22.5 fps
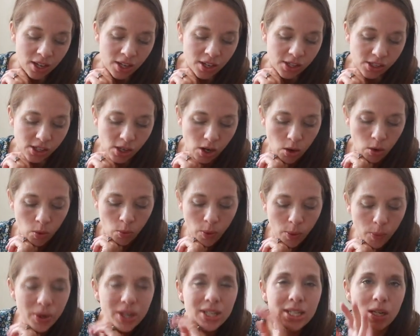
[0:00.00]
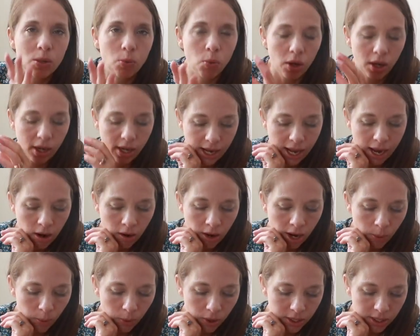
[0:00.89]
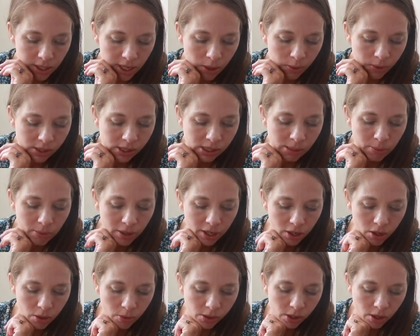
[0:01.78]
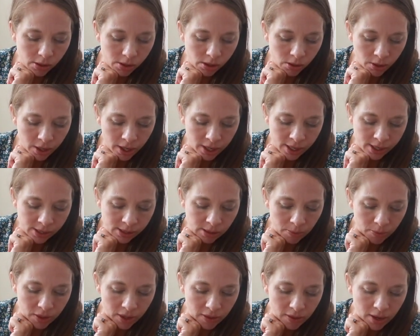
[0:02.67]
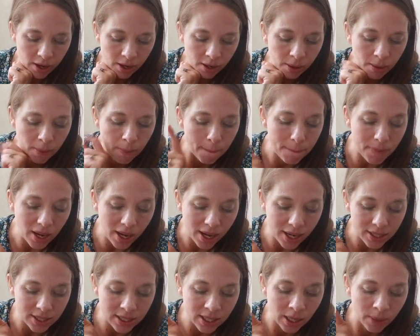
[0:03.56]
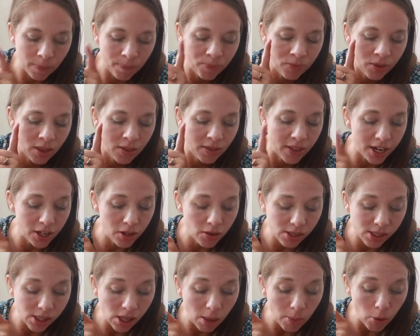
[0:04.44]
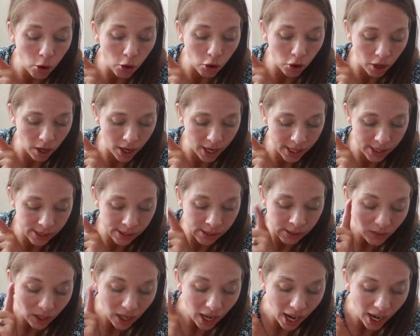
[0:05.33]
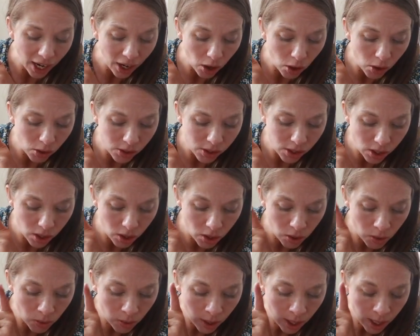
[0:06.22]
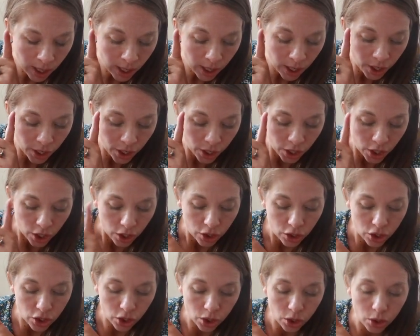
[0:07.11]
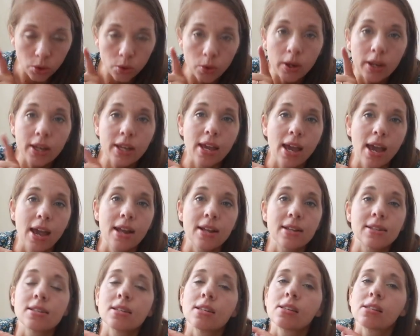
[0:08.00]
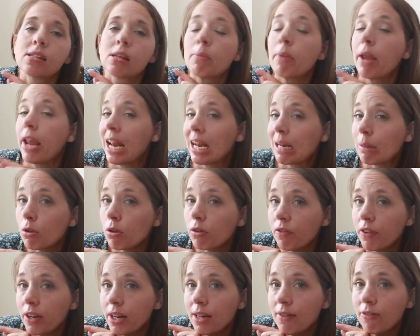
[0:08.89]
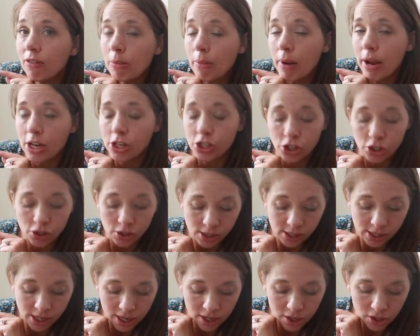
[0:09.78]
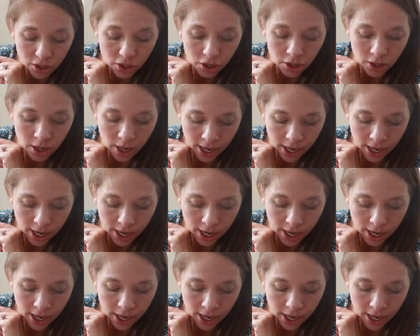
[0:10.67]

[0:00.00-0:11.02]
So we did work it out. I worked it out with somebody who was also getting something there. But they do sell bulk grains. I also do get some animal feed from Azure Standard.